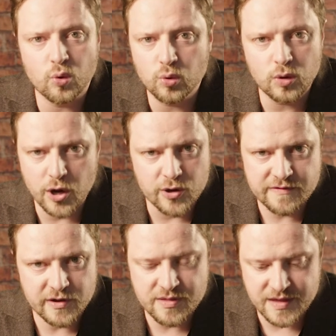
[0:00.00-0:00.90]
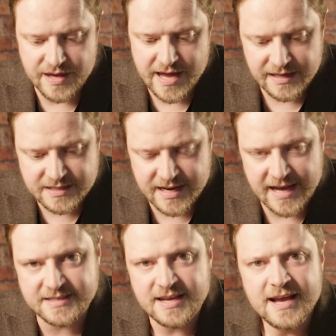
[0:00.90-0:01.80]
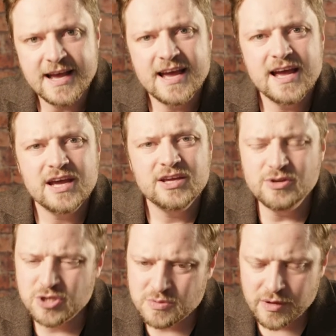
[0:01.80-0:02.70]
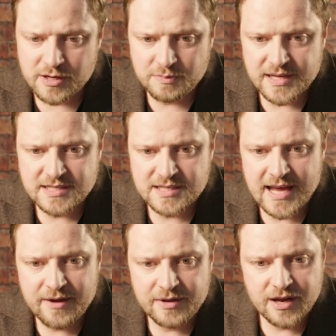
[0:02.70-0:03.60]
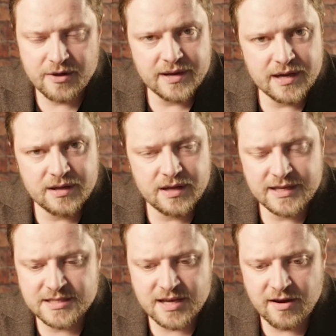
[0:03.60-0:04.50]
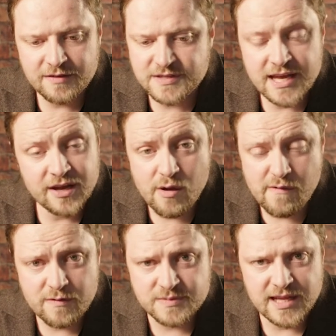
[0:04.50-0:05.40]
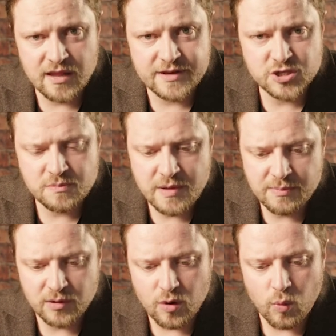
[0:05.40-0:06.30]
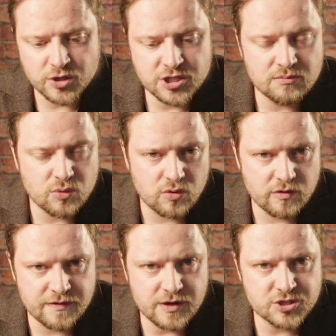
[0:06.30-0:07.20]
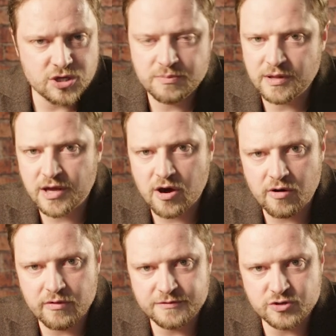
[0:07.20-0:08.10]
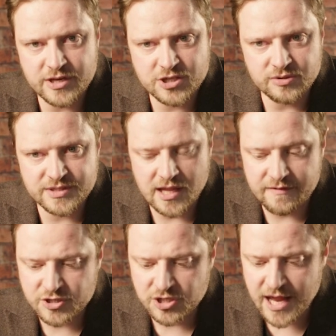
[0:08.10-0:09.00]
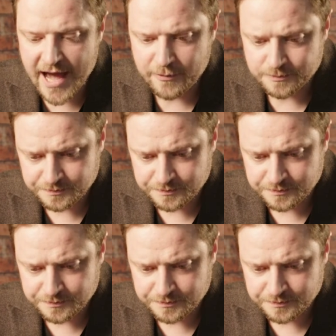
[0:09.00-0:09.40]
all over the internet. YouTube's one of those places now, you know, it's kind of taken over from television. People are watching more of YouTube than they are of traditional television now.